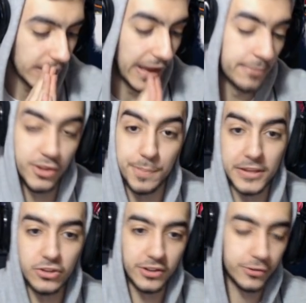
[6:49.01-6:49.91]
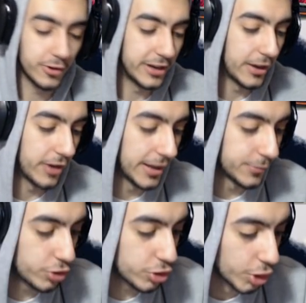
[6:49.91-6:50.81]
I'm speechless right now.
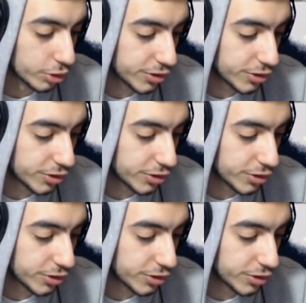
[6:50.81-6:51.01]
I'm so